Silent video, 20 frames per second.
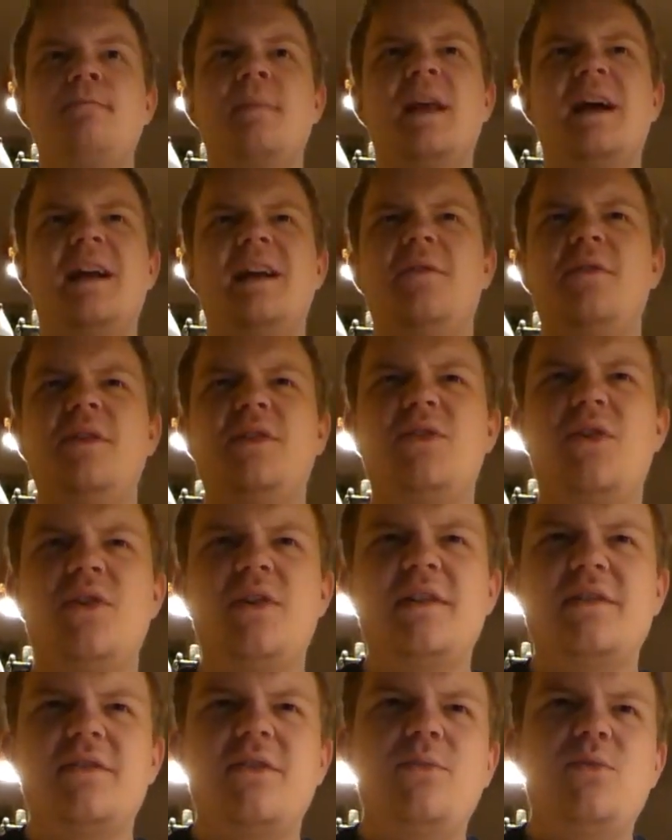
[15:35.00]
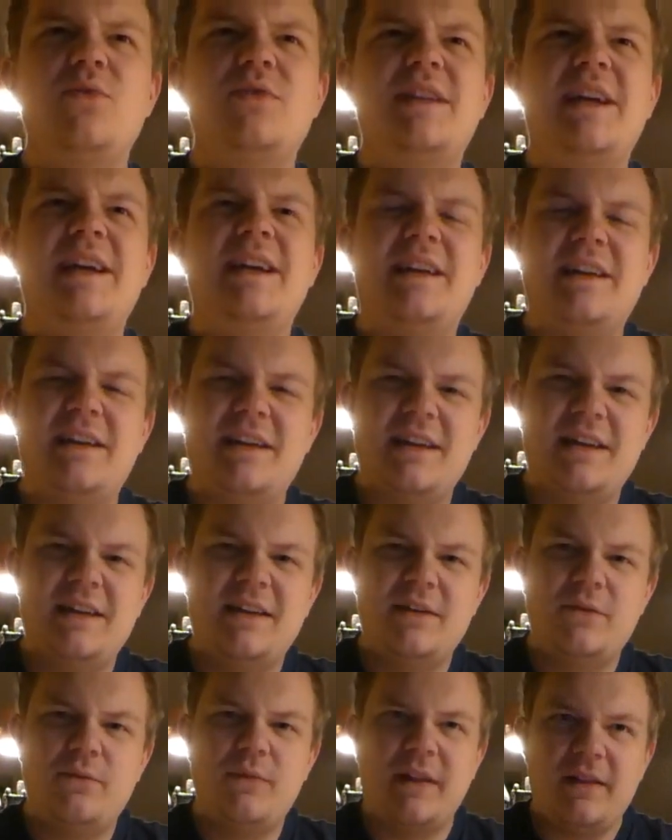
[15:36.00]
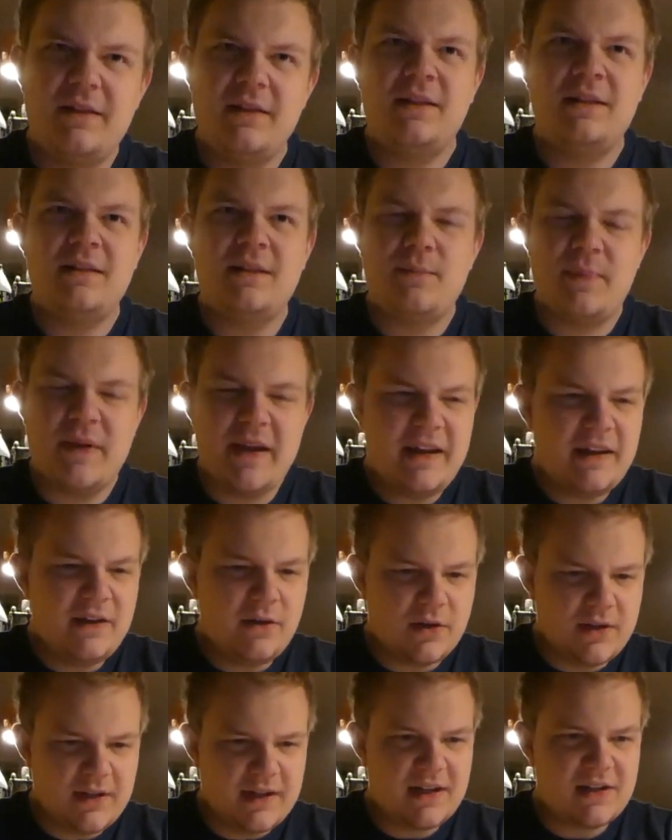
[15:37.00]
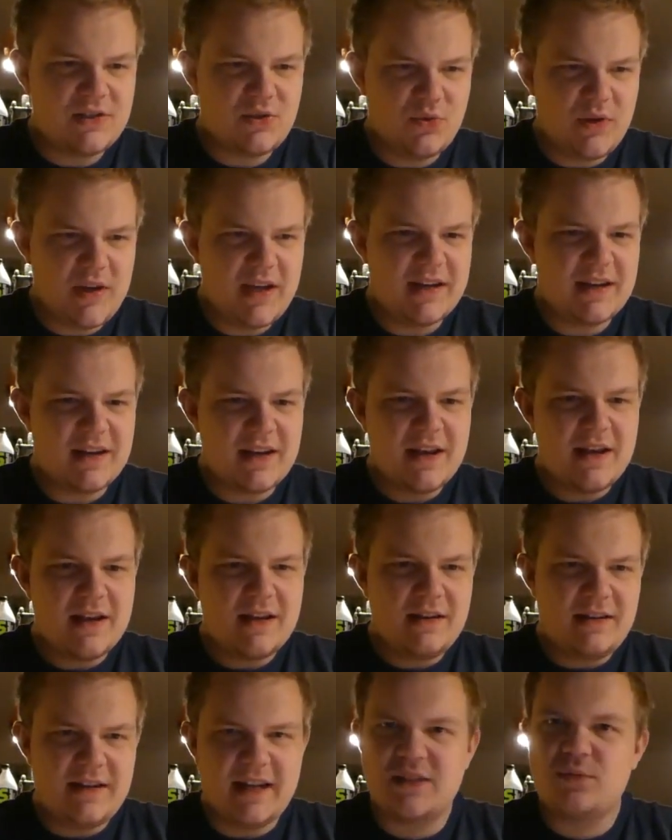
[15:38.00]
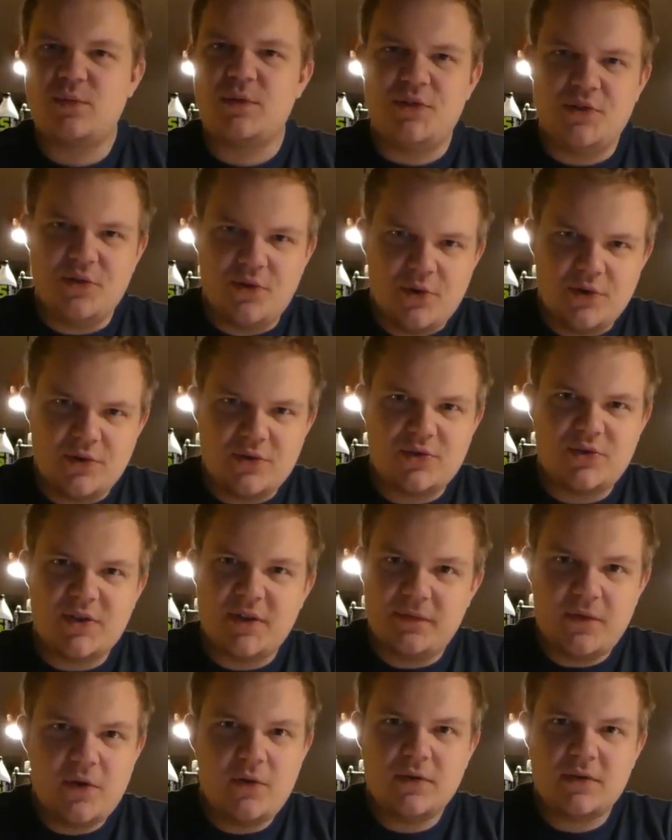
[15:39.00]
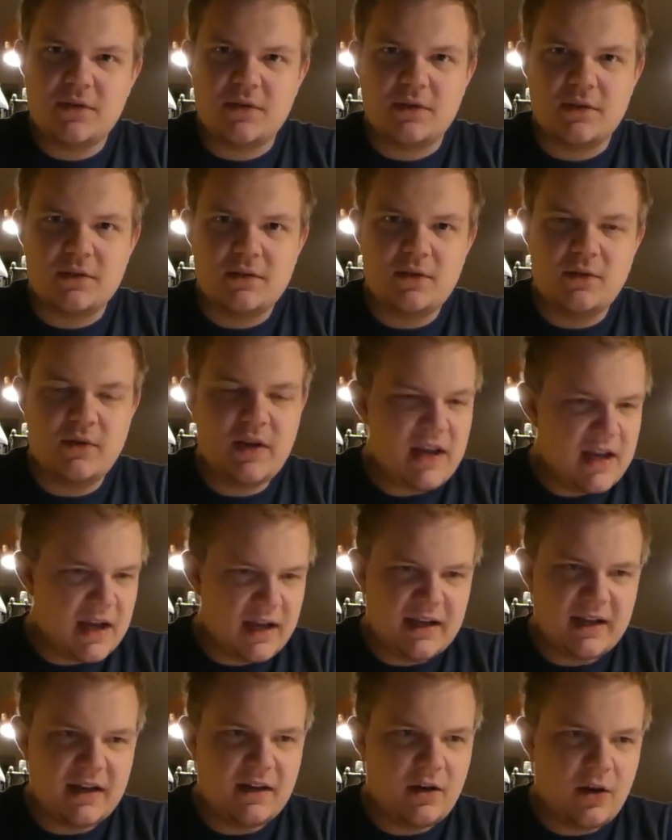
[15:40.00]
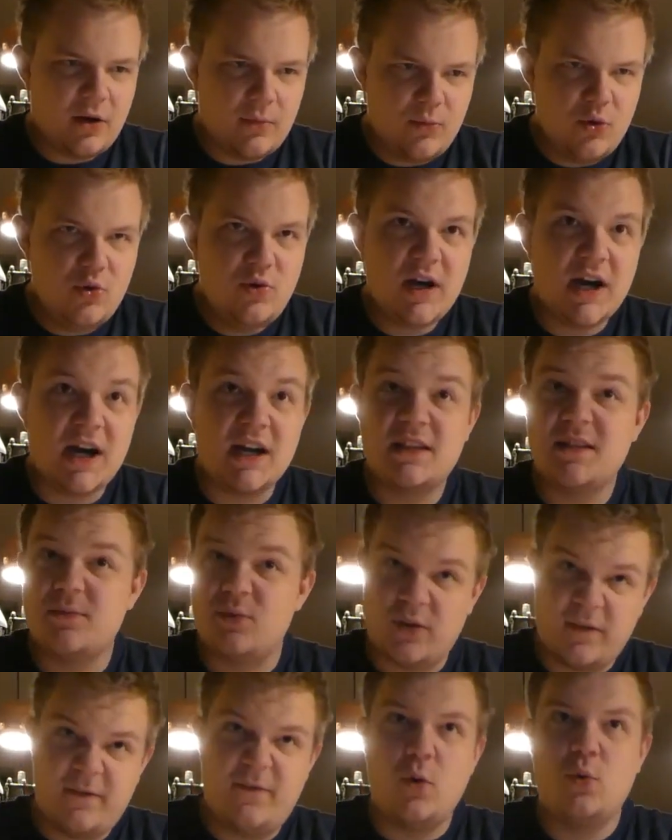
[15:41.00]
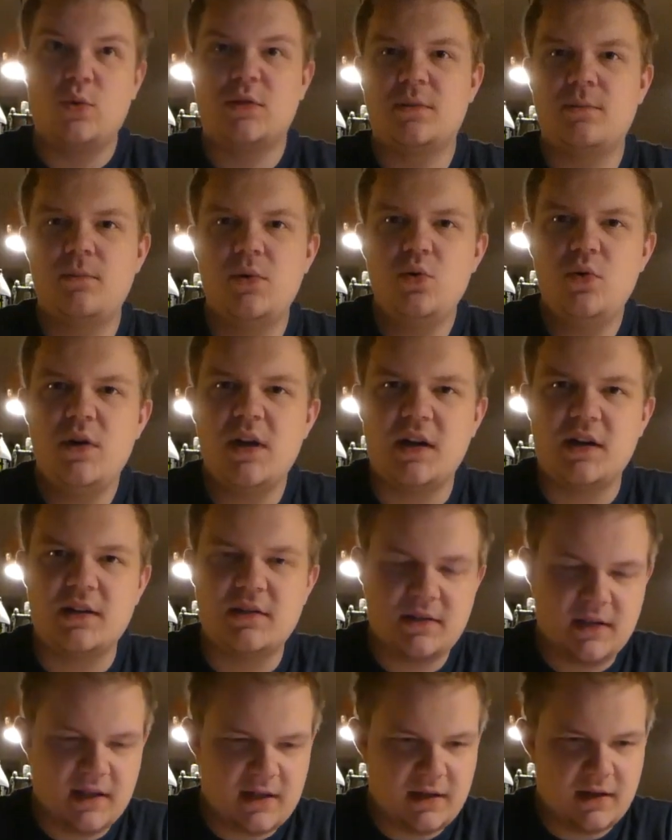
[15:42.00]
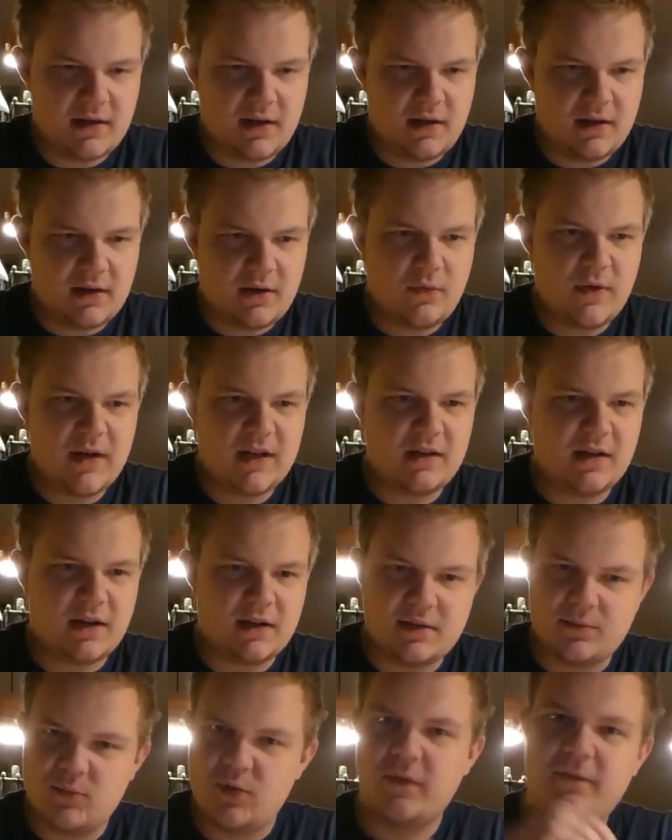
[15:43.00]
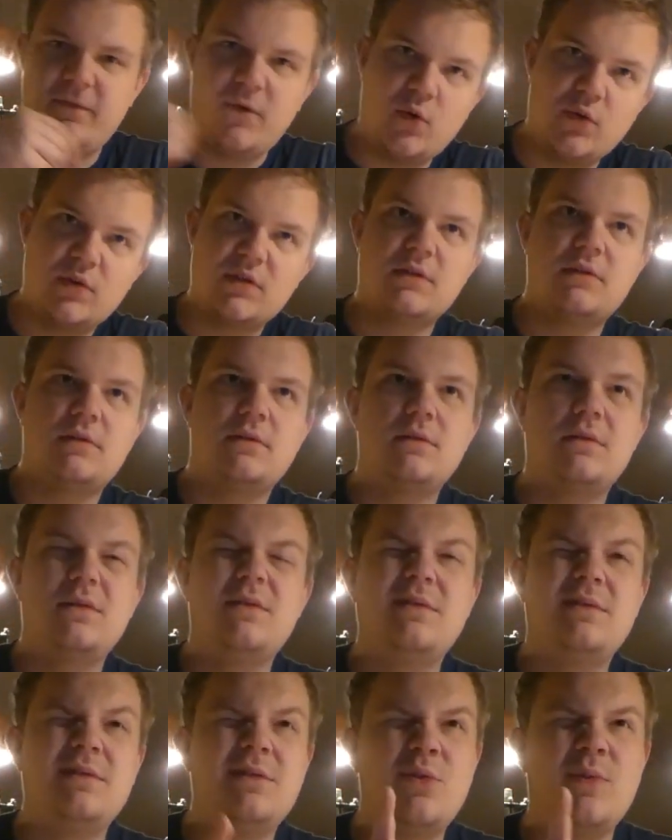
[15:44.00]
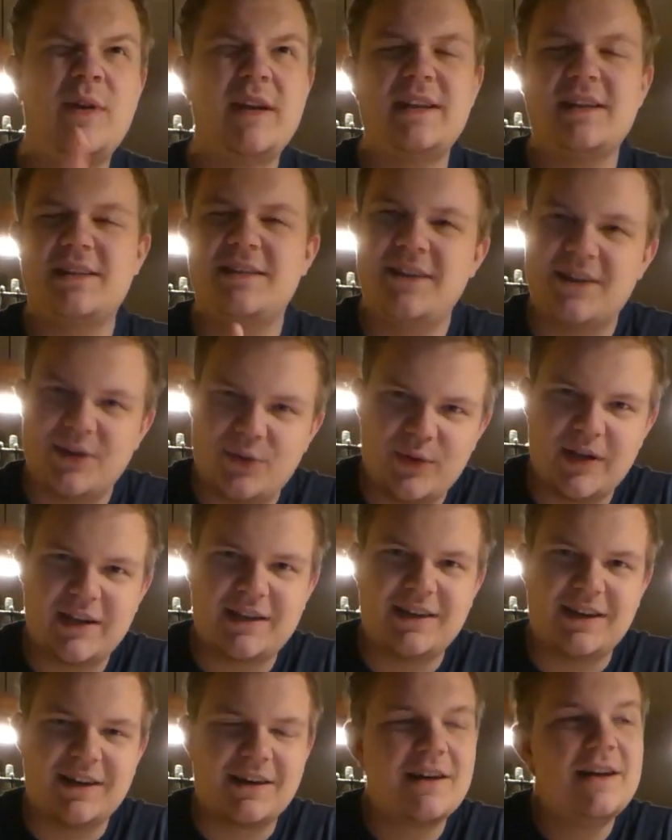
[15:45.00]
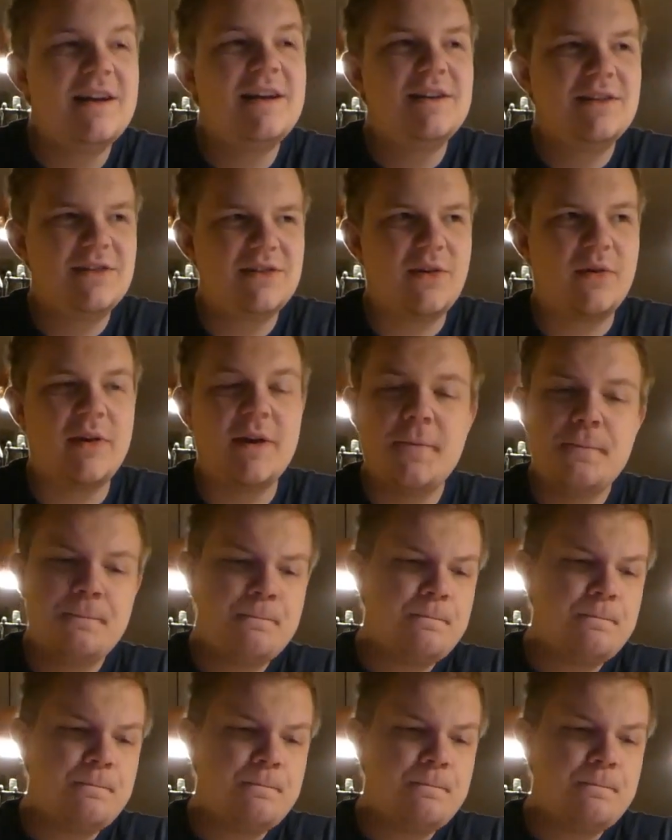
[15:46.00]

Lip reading: And every turn is almost like, well, depending on the cards you get, that's what you're going to try and focus on. Okay, I got a lot of blue cards, I'm going to focus on blue cards. I got a lot of red cards, I'm going to focus... No wait, that's not a red card, sorry.